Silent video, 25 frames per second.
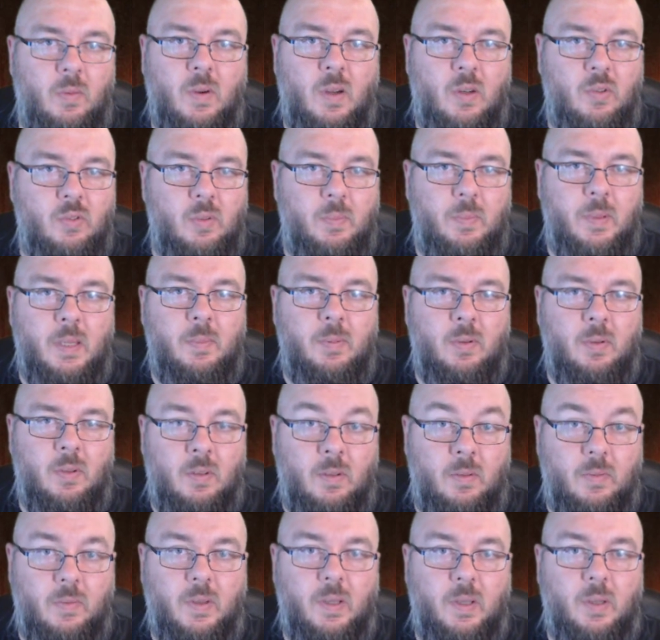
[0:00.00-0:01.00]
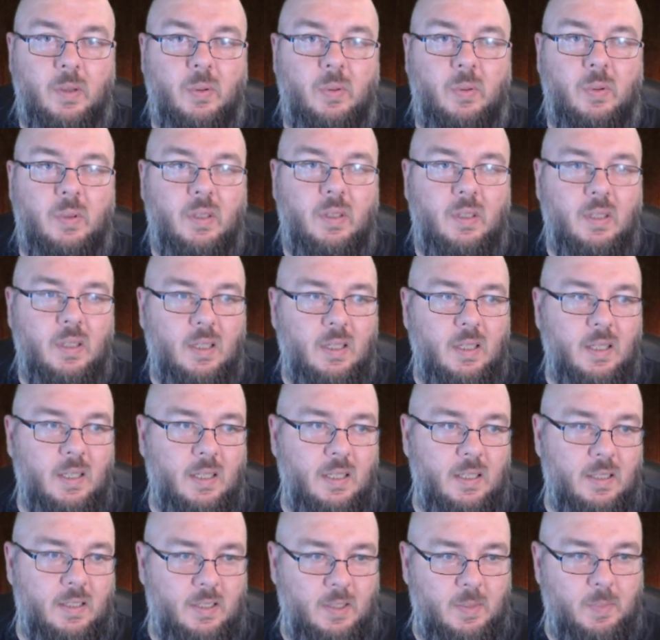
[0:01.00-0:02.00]
hundred people on a field,
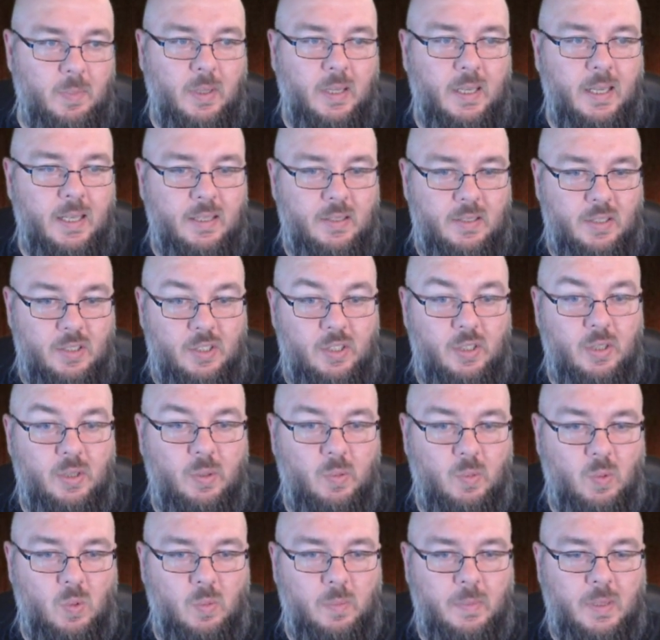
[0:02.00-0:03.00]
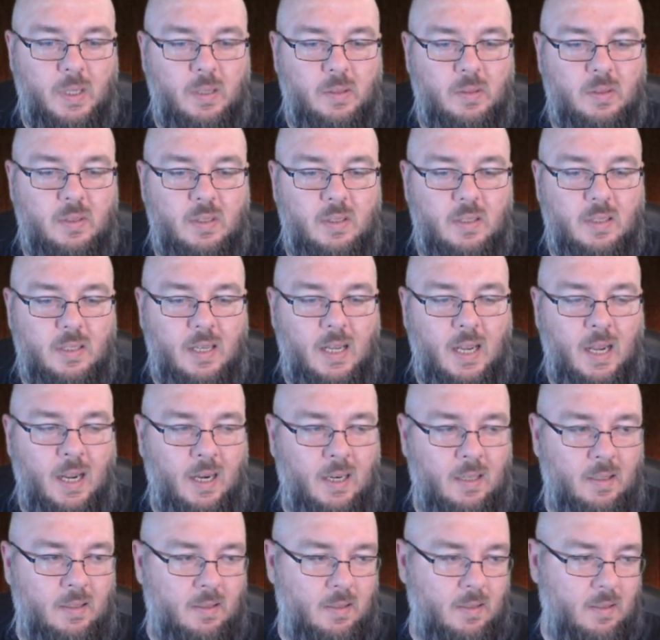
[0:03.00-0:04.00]
split into two almost,
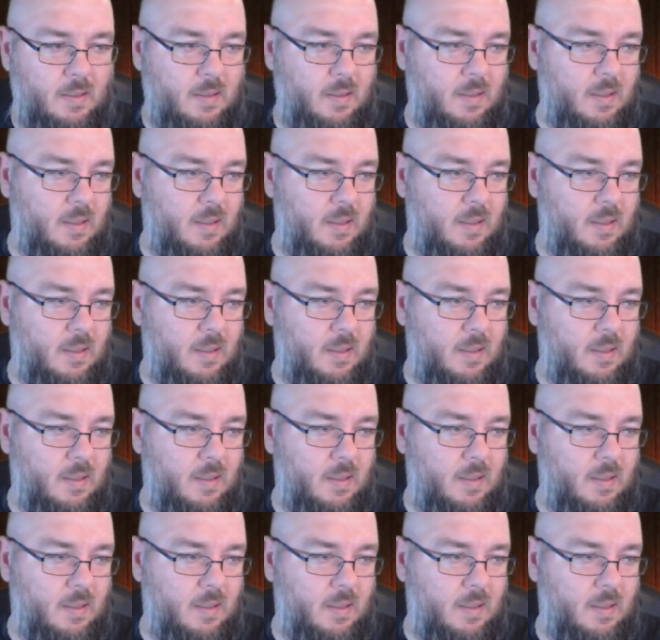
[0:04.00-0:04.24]
and